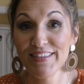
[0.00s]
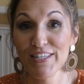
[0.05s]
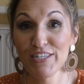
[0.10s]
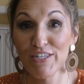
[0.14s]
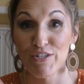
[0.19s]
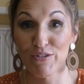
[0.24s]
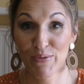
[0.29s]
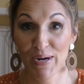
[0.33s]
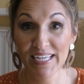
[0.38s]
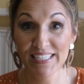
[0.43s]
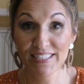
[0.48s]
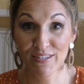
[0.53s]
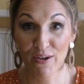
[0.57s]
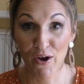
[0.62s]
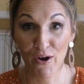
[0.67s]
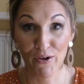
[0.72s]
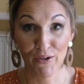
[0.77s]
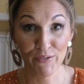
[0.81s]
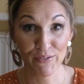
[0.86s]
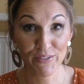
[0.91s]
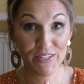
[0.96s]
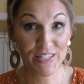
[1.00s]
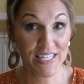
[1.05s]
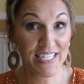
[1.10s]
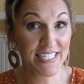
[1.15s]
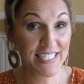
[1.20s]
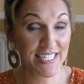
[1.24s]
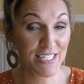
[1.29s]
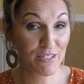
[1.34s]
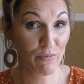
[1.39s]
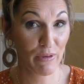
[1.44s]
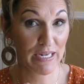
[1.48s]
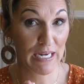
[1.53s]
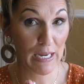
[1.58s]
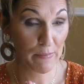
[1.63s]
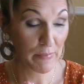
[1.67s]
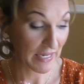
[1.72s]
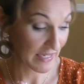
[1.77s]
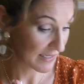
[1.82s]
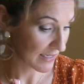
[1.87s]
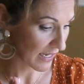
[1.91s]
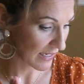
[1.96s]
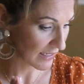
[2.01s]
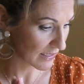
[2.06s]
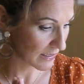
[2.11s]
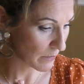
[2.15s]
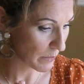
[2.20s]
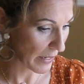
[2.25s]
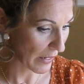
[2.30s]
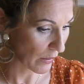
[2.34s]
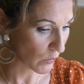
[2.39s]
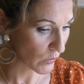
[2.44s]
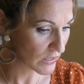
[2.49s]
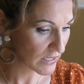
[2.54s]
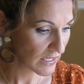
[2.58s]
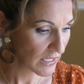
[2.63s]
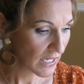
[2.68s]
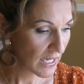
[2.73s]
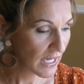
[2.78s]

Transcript: the dress haul. This is what I'm excited about.